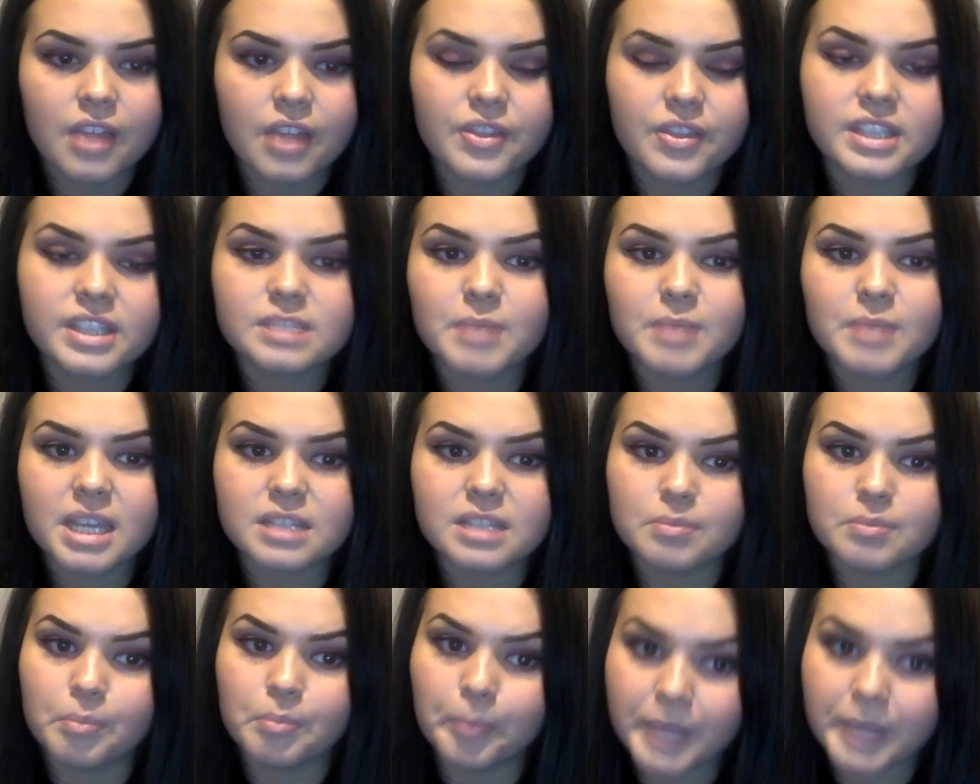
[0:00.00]
This makes
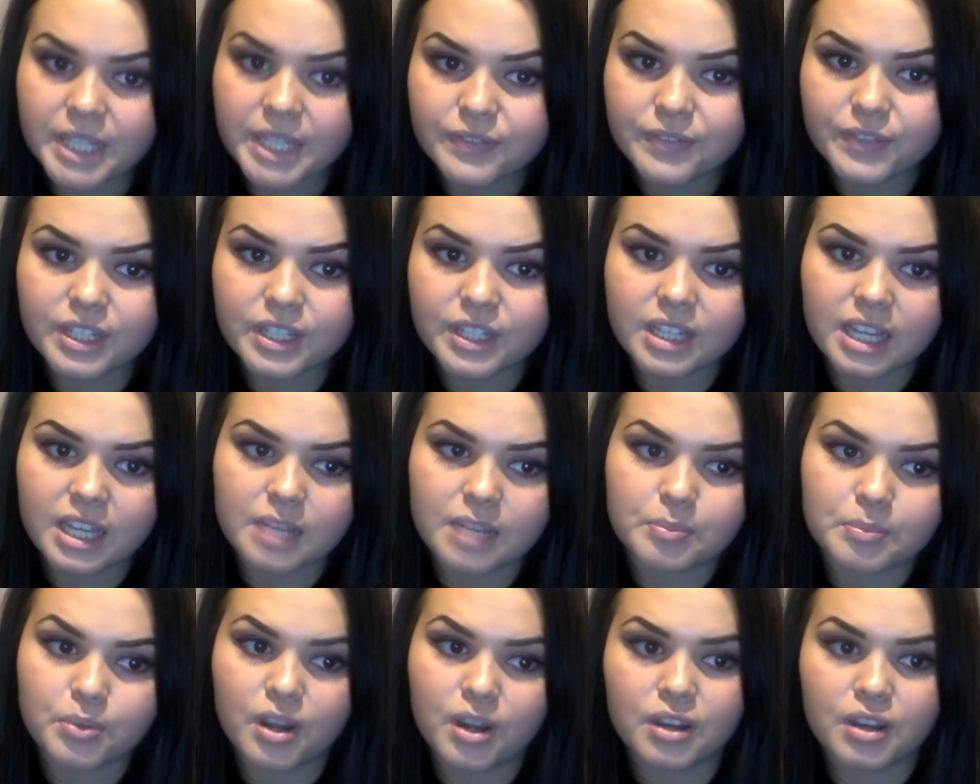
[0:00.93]
me feel like a
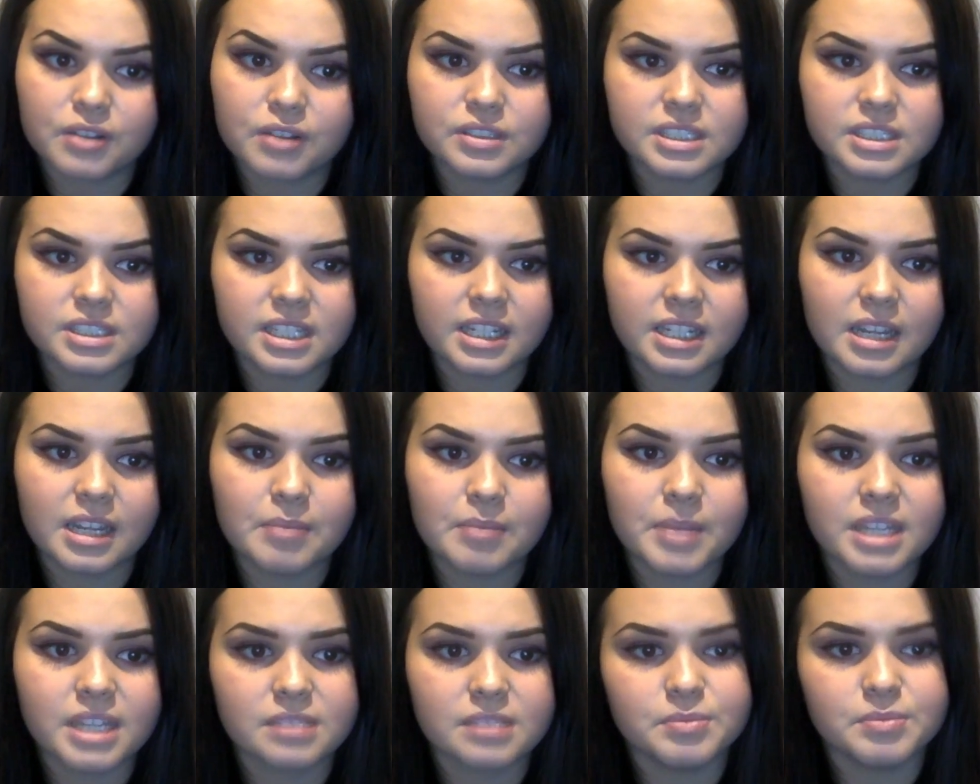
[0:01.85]
priority and
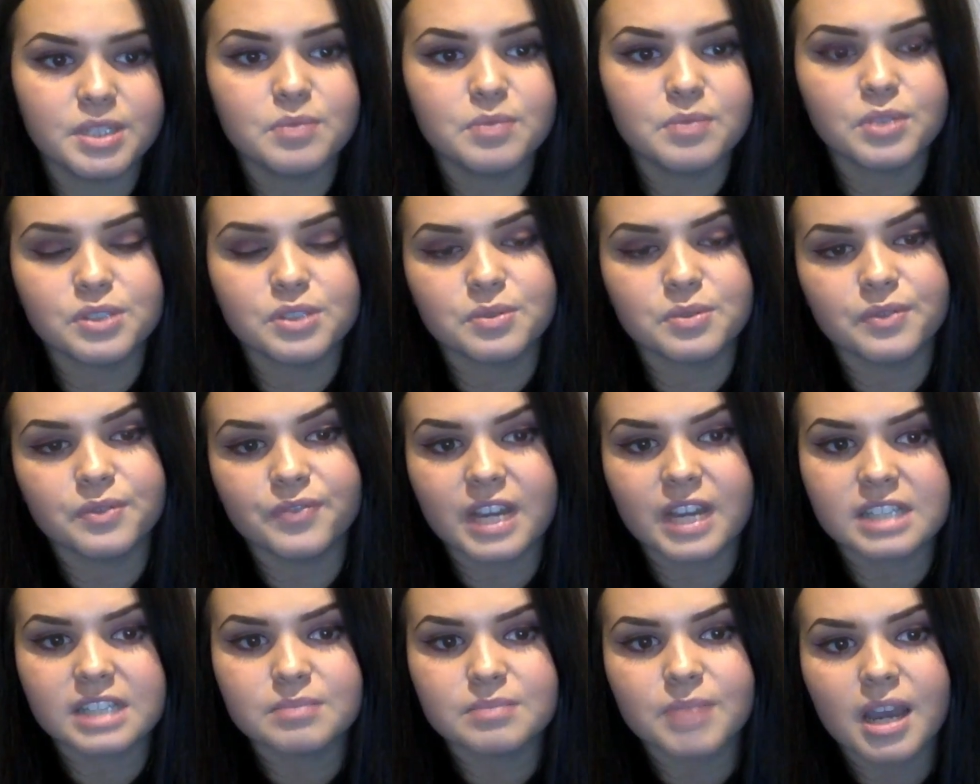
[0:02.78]
makes me want to
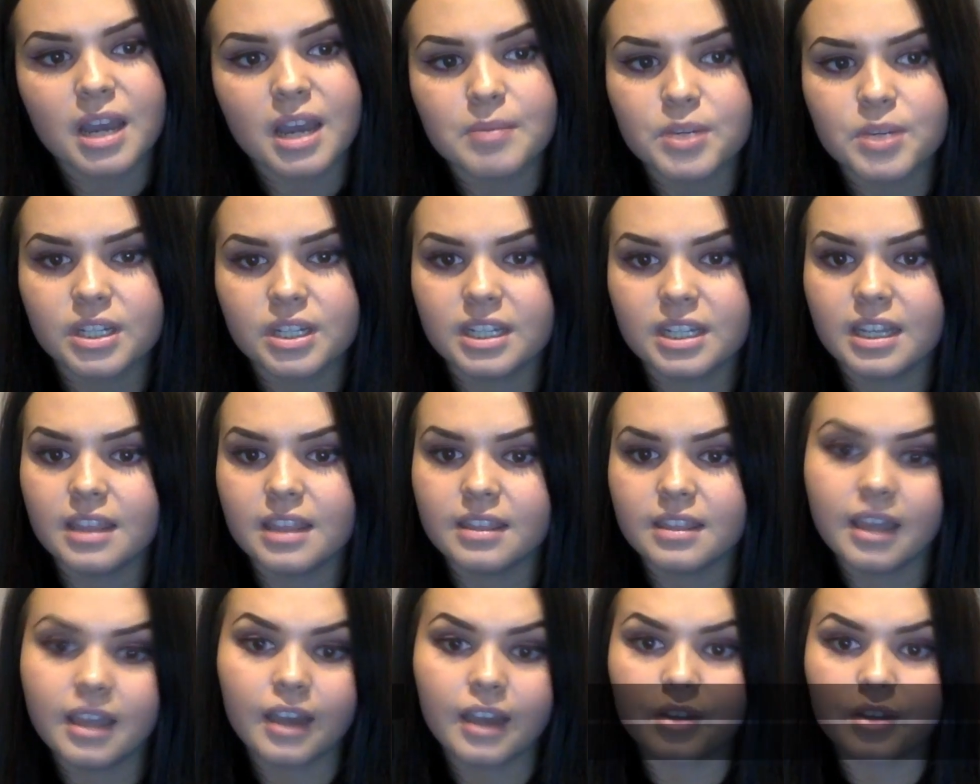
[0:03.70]
invest my money
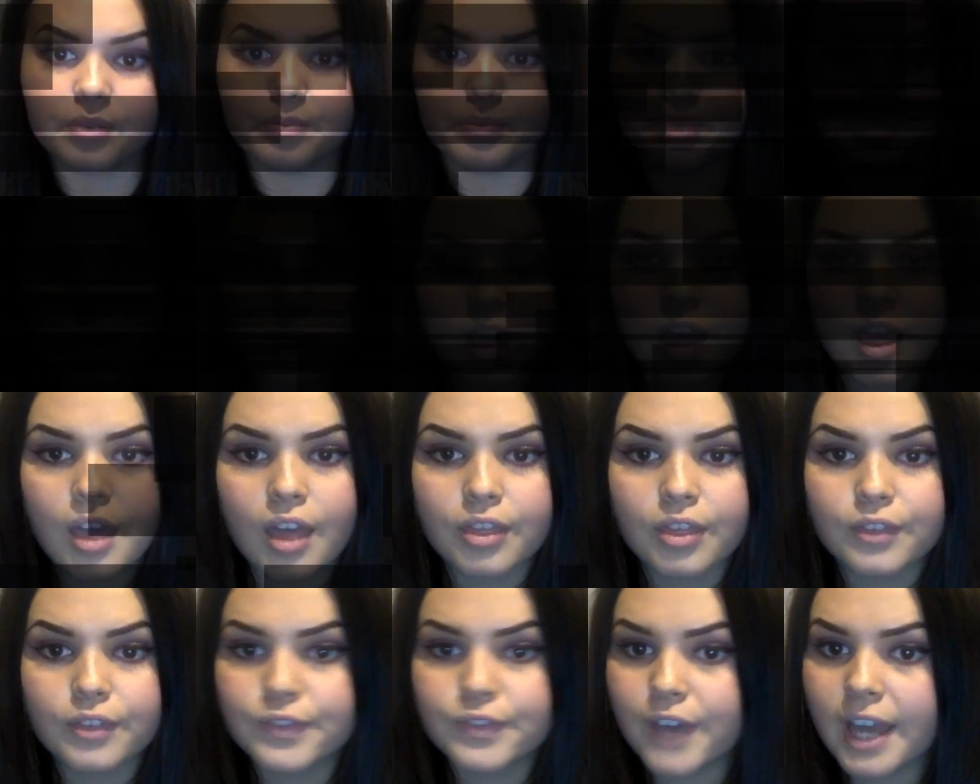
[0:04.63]
in their company.
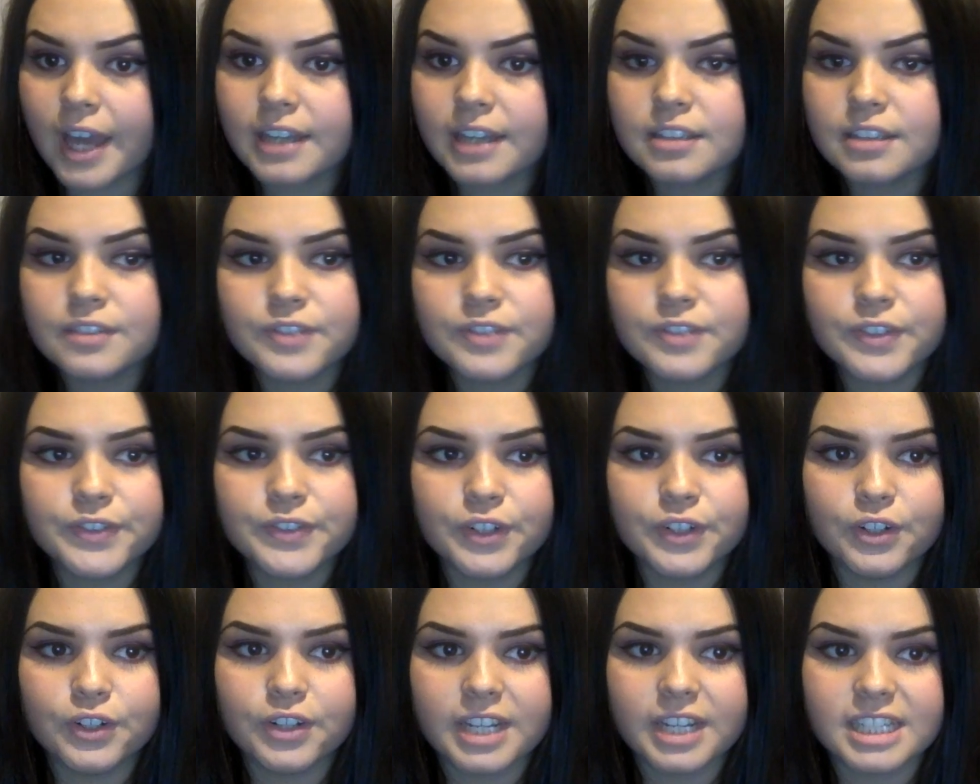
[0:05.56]
The final of the
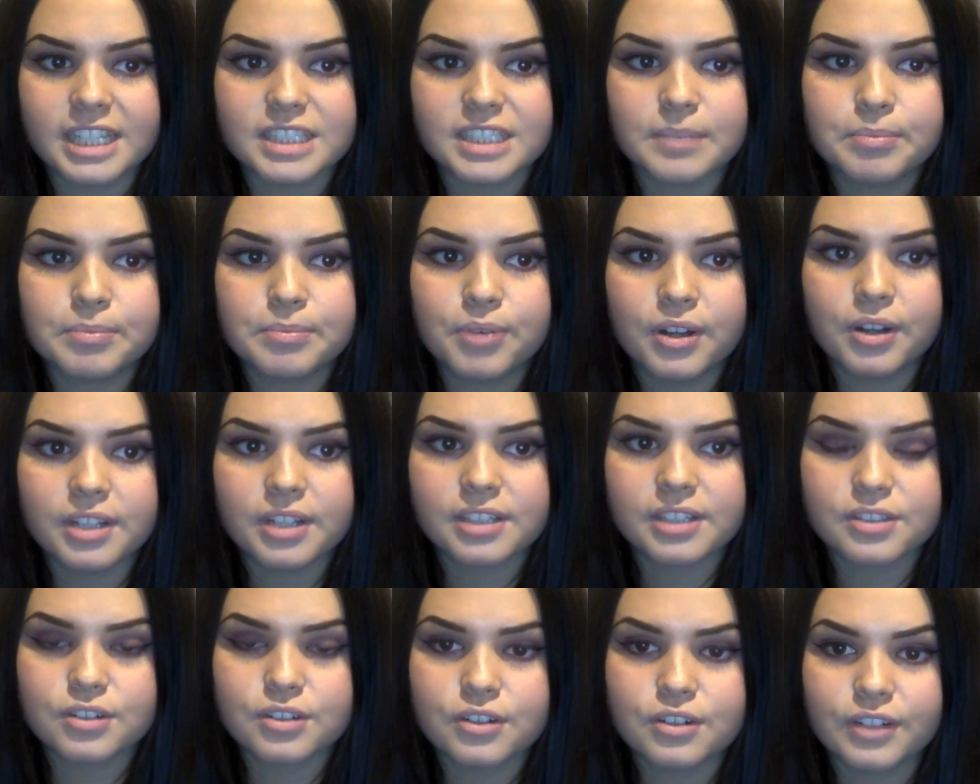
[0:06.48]
four is
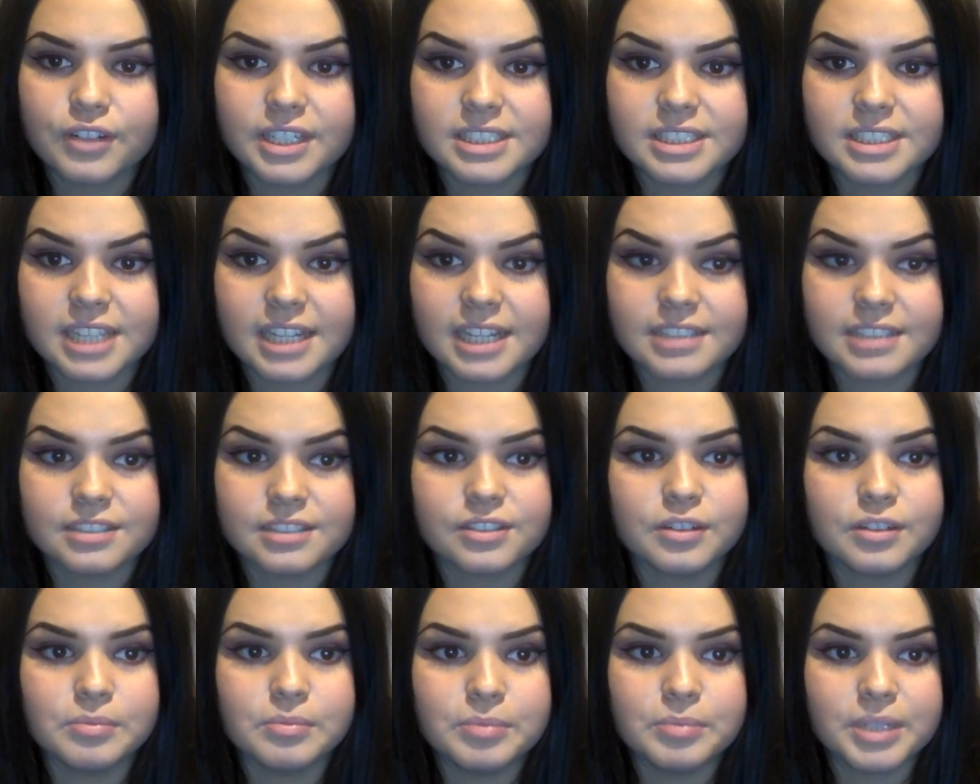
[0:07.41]
product orientated
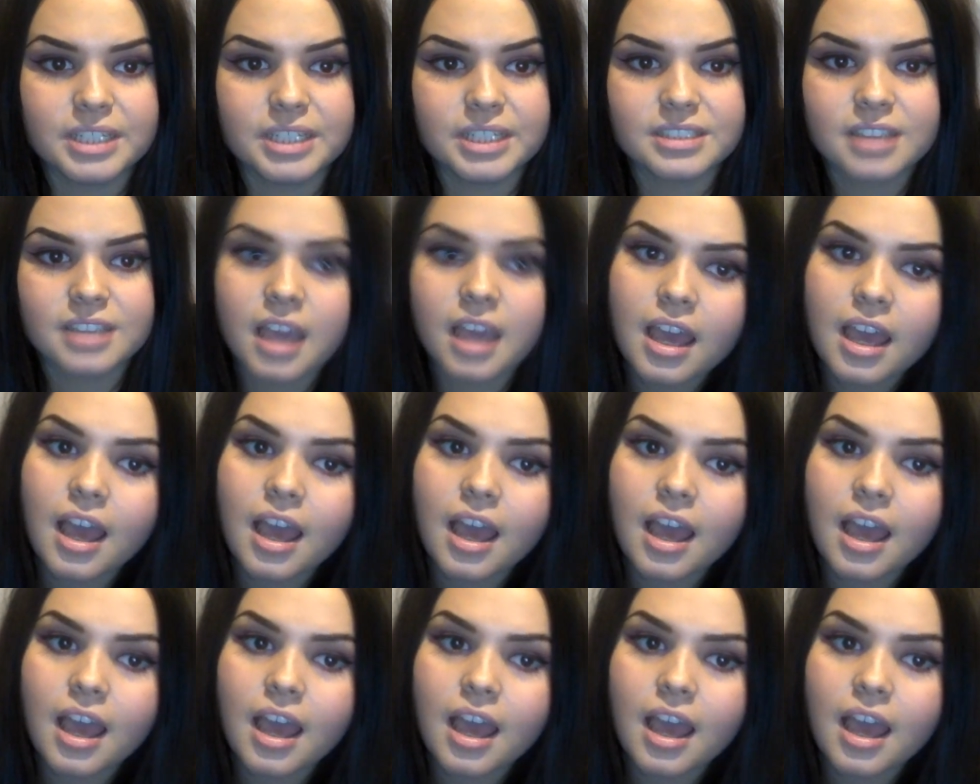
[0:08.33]
companies.